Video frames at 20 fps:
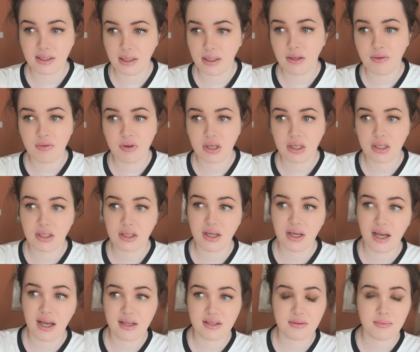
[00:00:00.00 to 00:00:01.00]
even
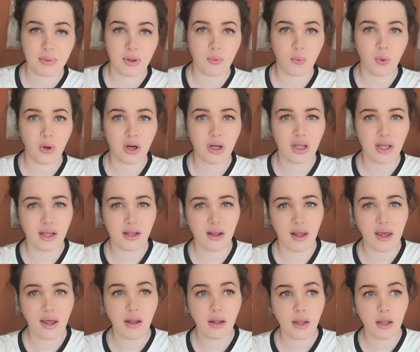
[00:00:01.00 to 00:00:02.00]
hasn't been working
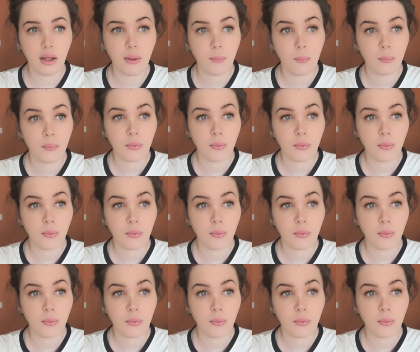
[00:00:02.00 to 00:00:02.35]
lately.